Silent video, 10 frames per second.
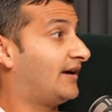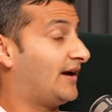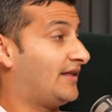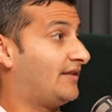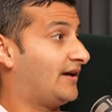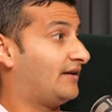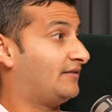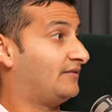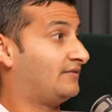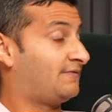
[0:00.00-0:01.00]
and
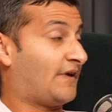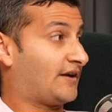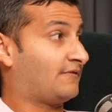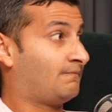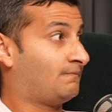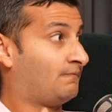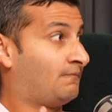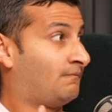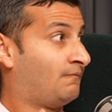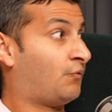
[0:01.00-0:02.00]
then find out
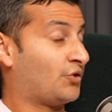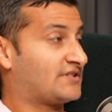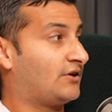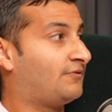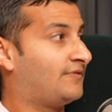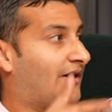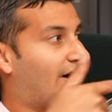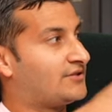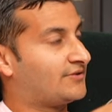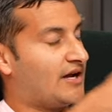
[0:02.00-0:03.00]
for yourself. Now,
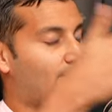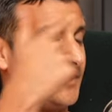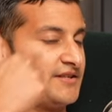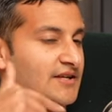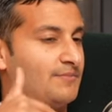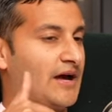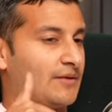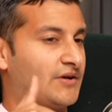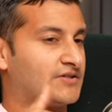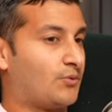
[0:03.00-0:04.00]
I took that mindset
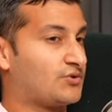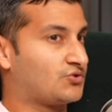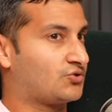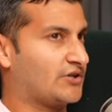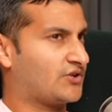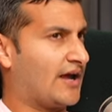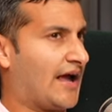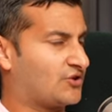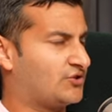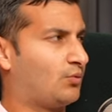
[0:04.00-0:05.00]
back because I wasn't sure
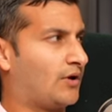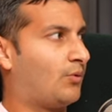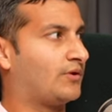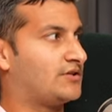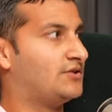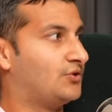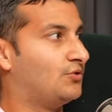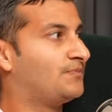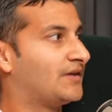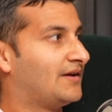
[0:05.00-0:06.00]
actually what I wanted to
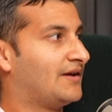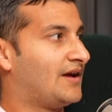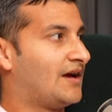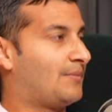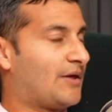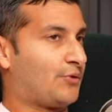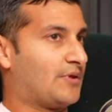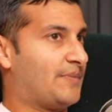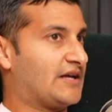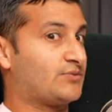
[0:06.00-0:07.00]
do, but I thought
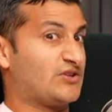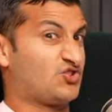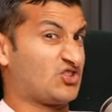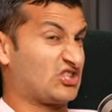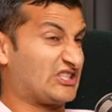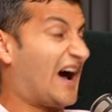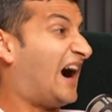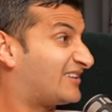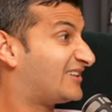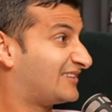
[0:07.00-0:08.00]
the best way is just
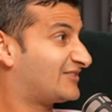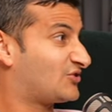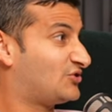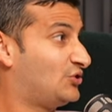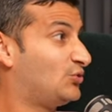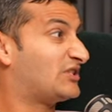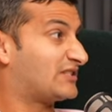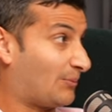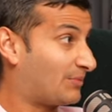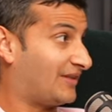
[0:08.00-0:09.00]
start, just do
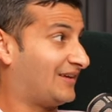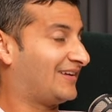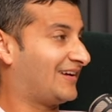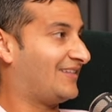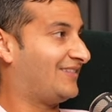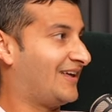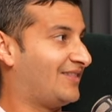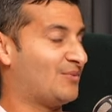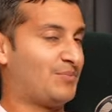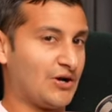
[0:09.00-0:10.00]
something, and
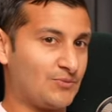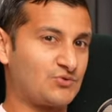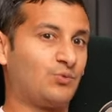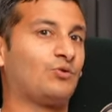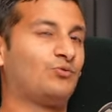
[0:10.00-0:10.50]
then the purpose will